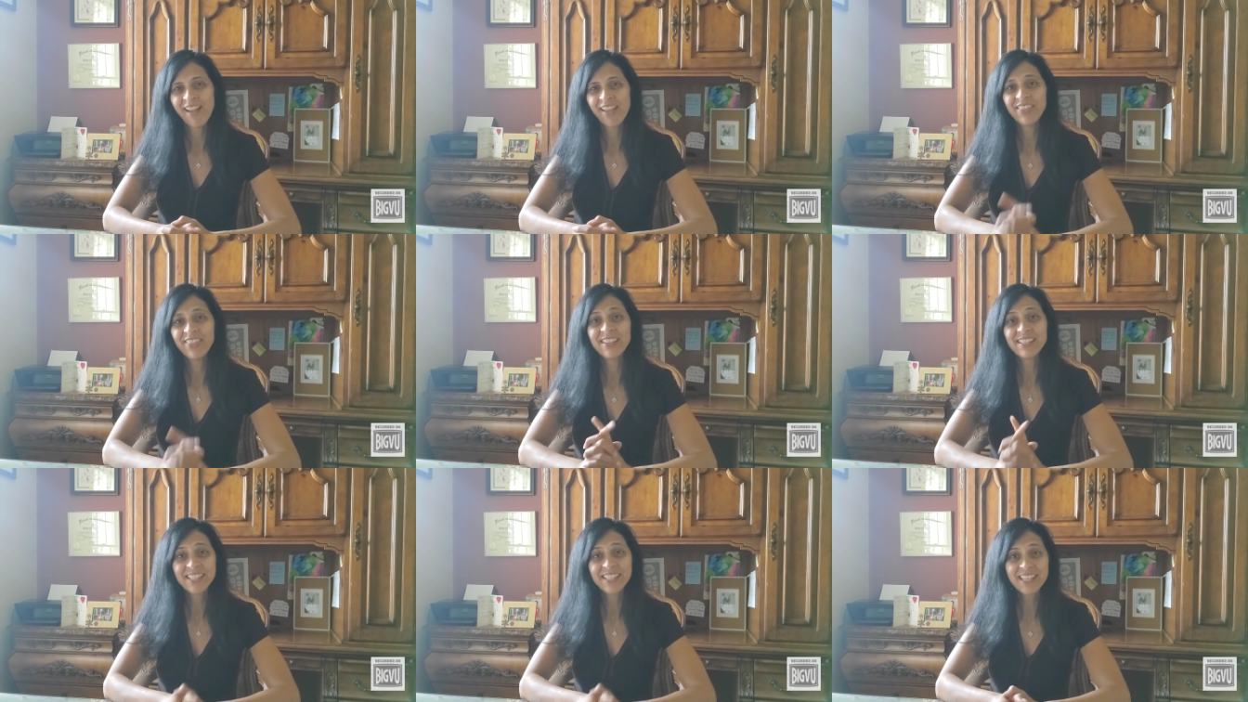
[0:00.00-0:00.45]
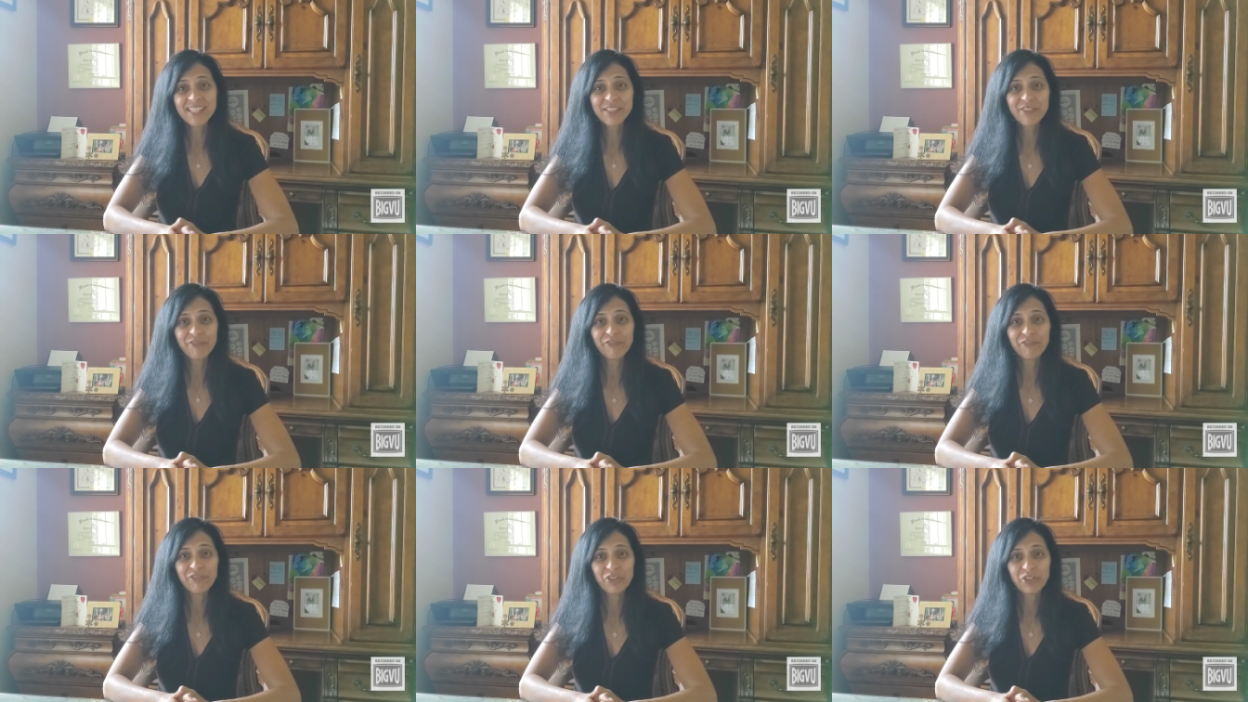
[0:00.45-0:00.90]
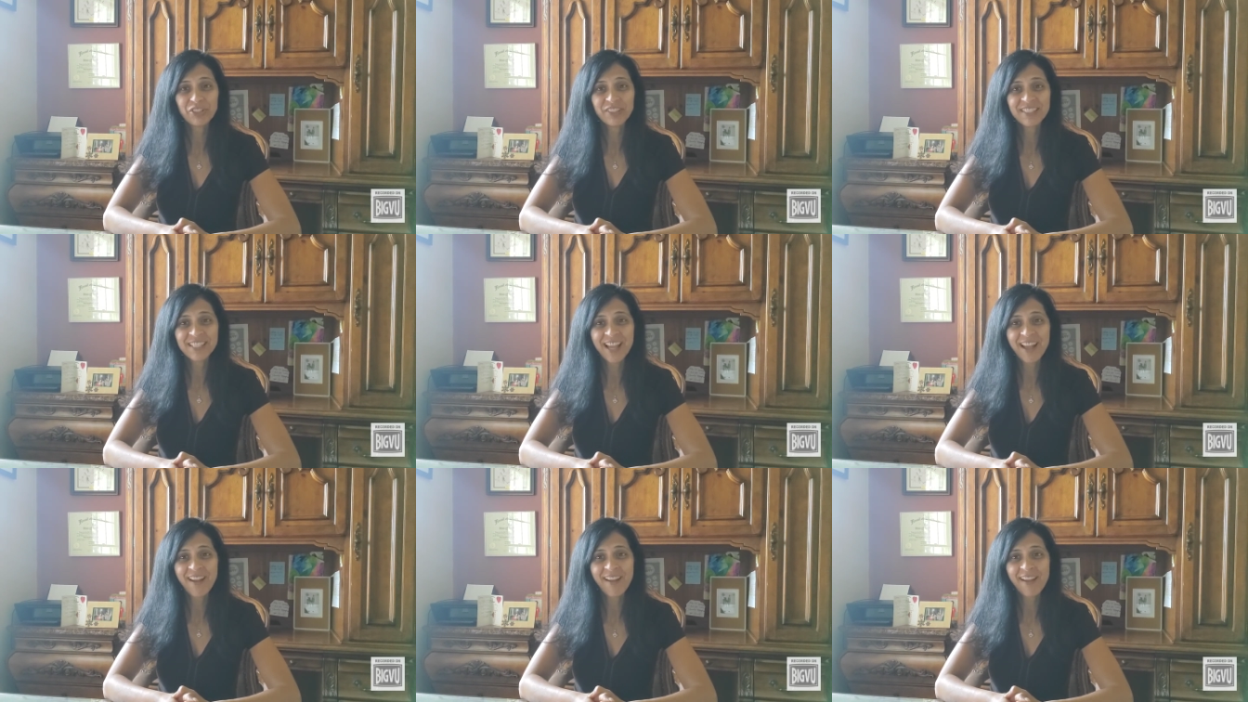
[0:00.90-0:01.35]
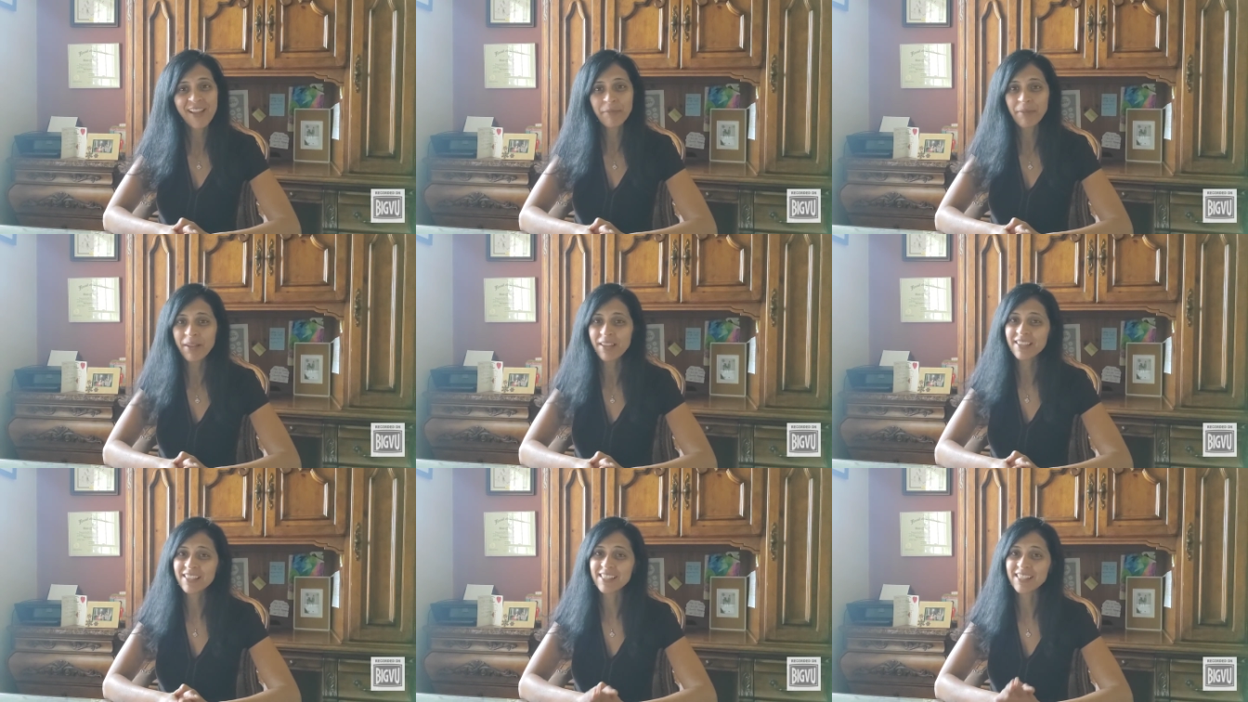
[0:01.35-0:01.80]
this is a full-time
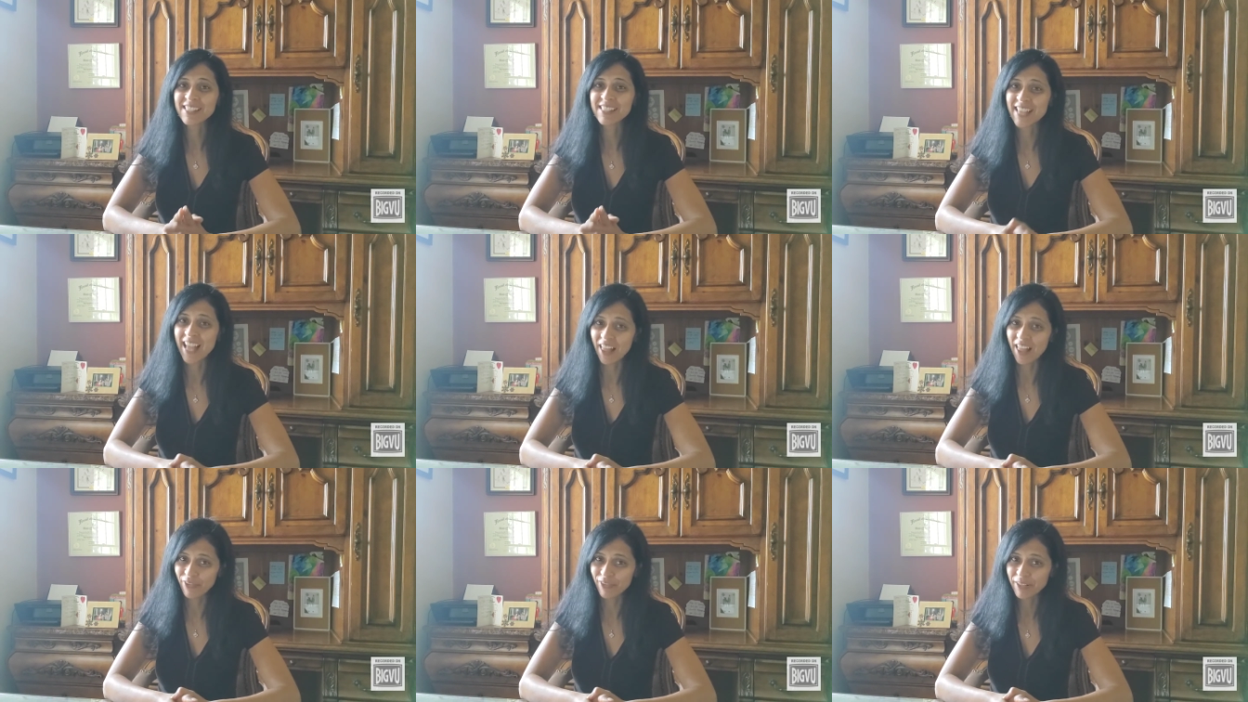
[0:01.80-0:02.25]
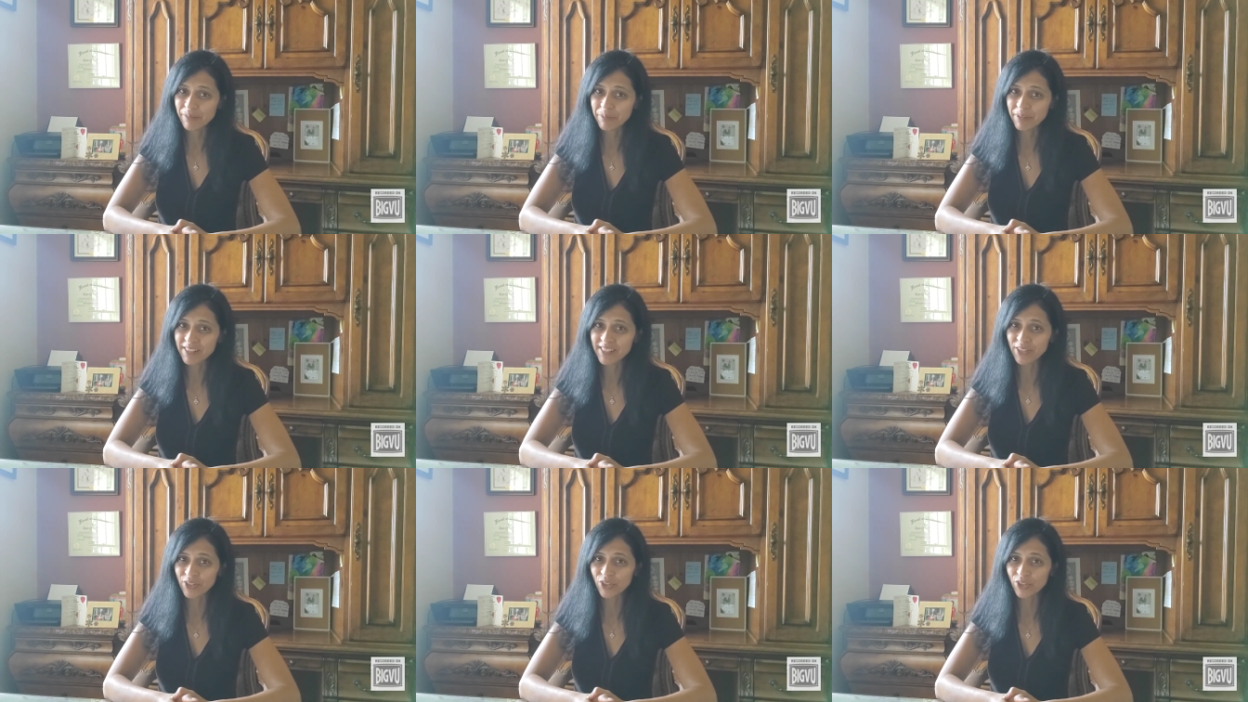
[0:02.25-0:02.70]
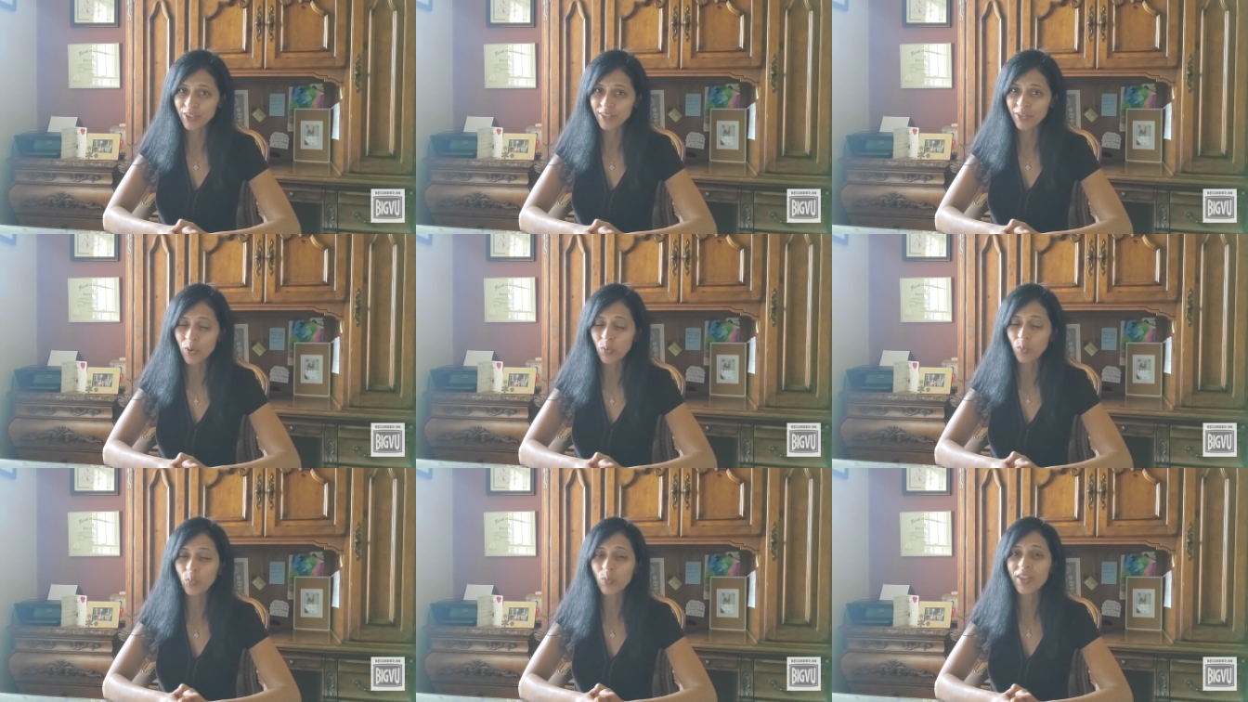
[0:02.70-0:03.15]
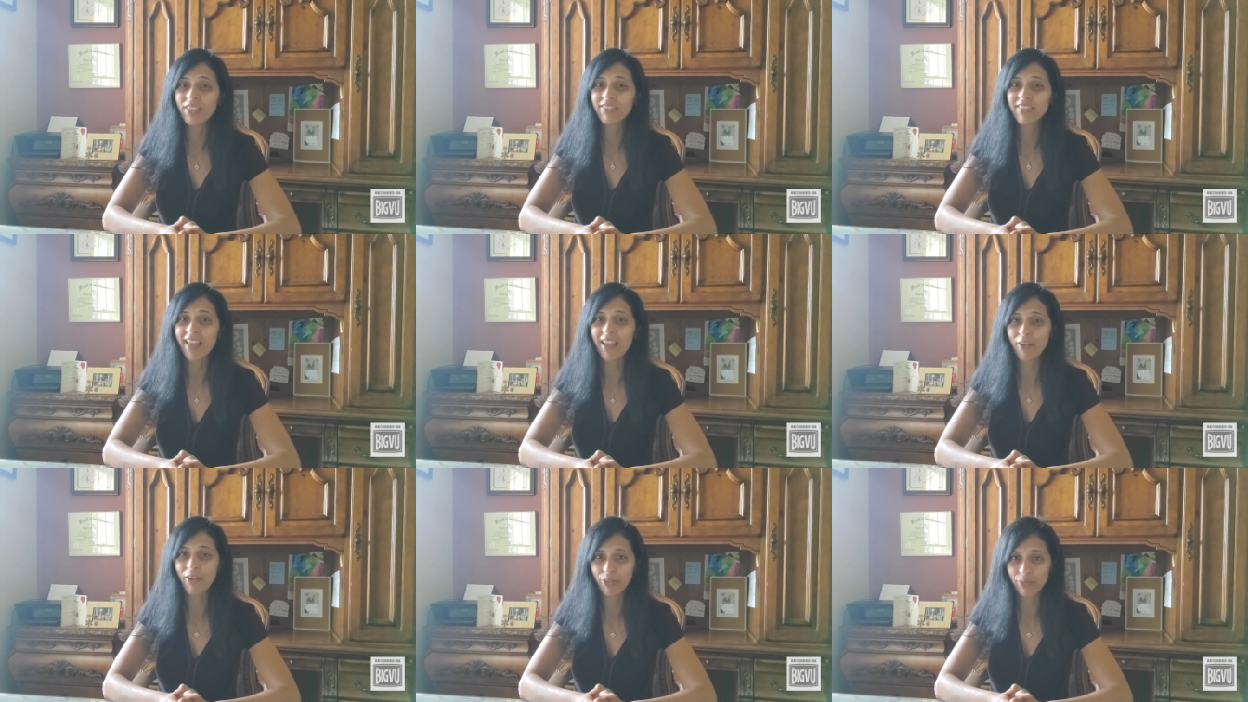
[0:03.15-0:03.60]
salaried position with
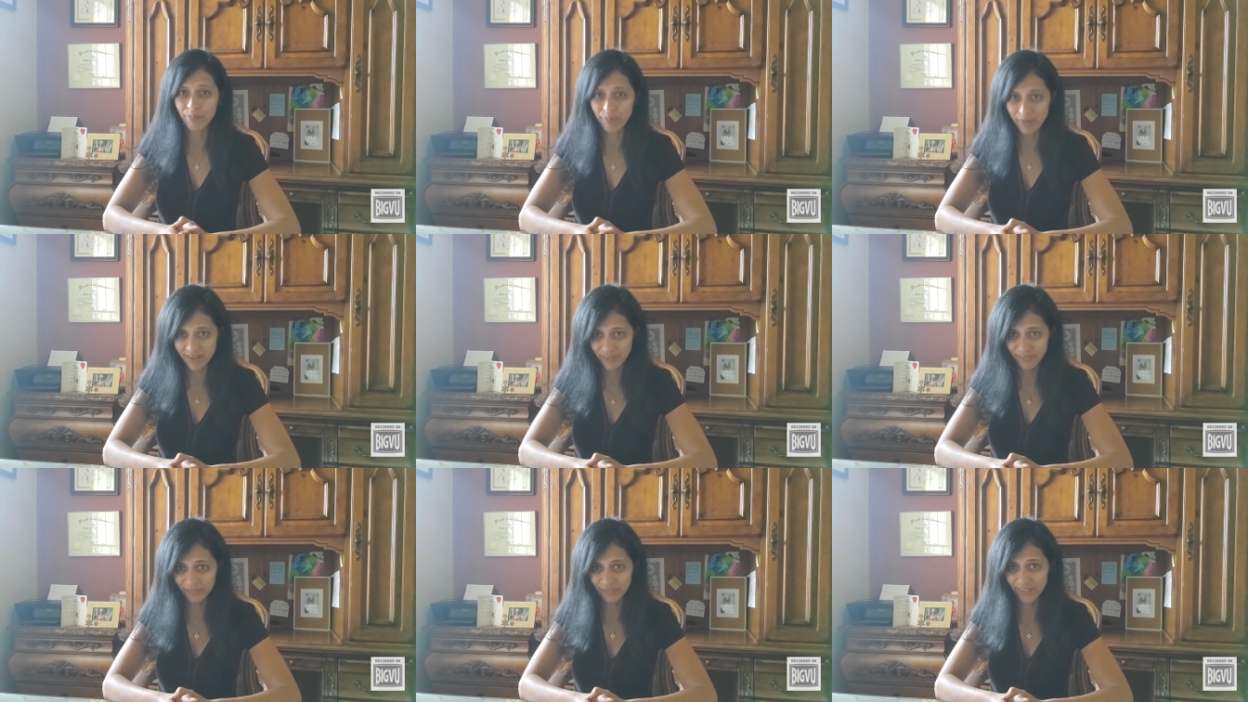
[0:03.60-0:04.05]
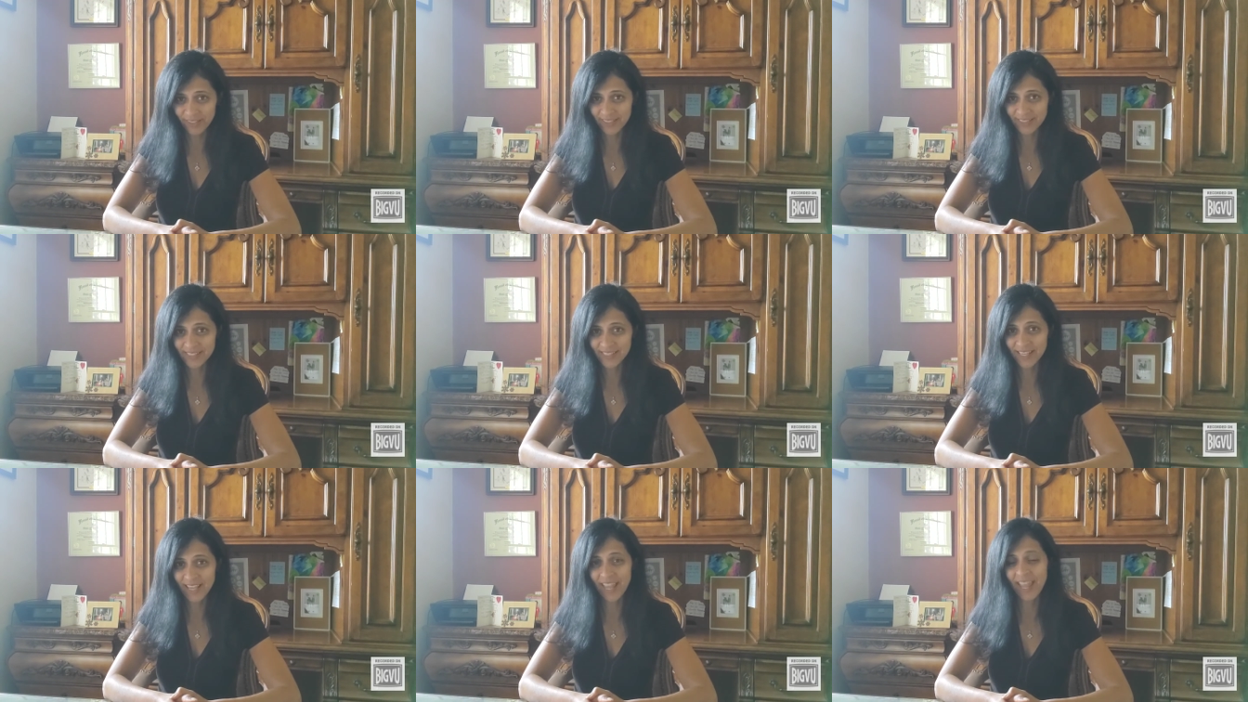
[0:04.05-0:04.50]
health benefits,